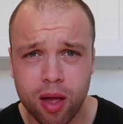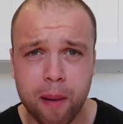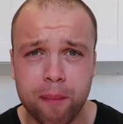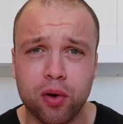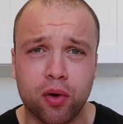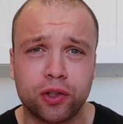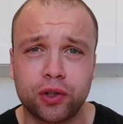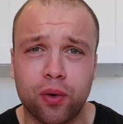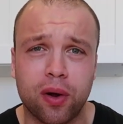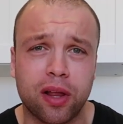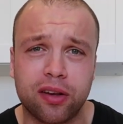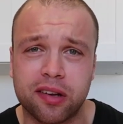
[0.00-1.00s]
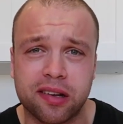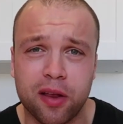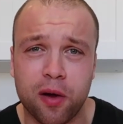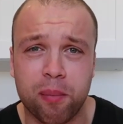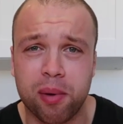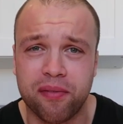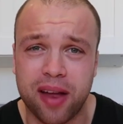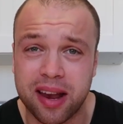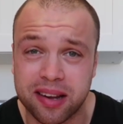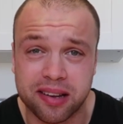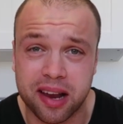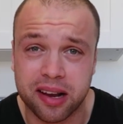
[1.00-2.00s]
I'm not sure, just a little bit of
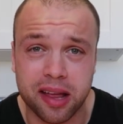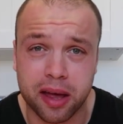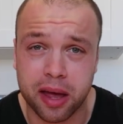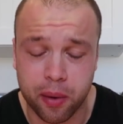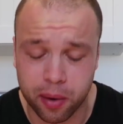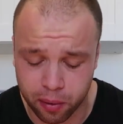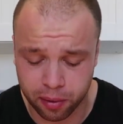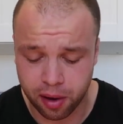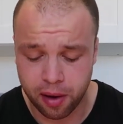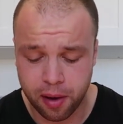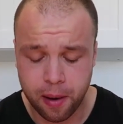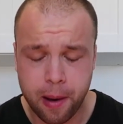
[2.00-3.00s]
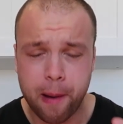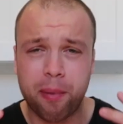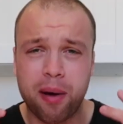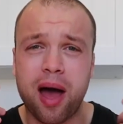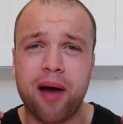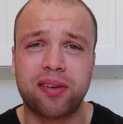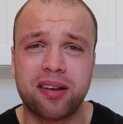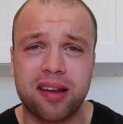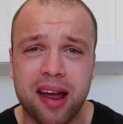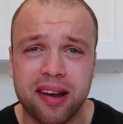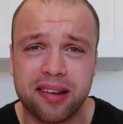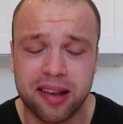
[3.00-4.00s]
instinct there going on. But after
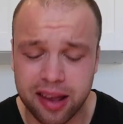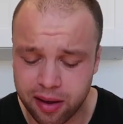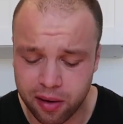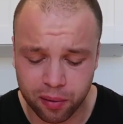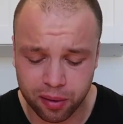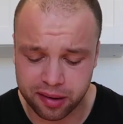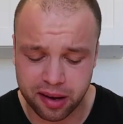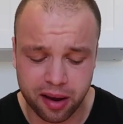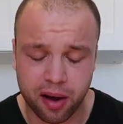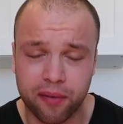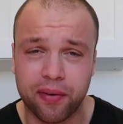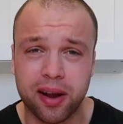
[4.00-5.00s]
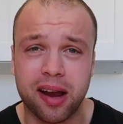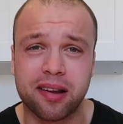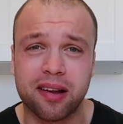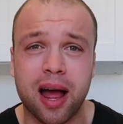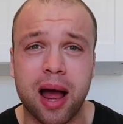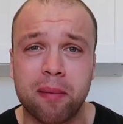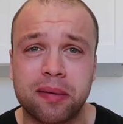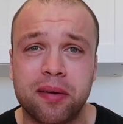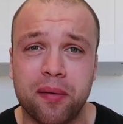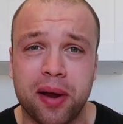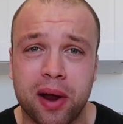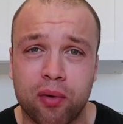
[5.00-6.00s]
tasting it, honestly, I think these are
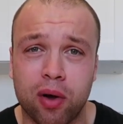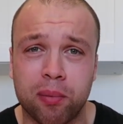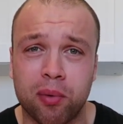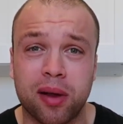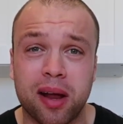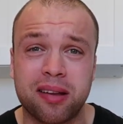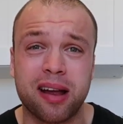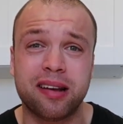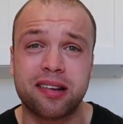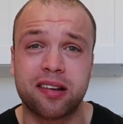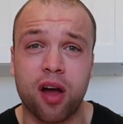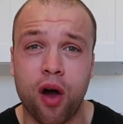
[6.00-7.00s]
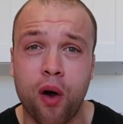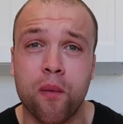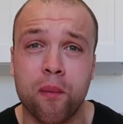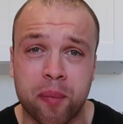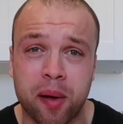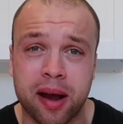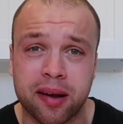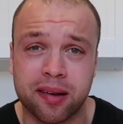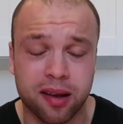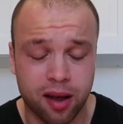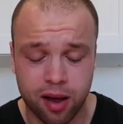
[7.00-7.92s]
absolutely incredible. They taste home-baked.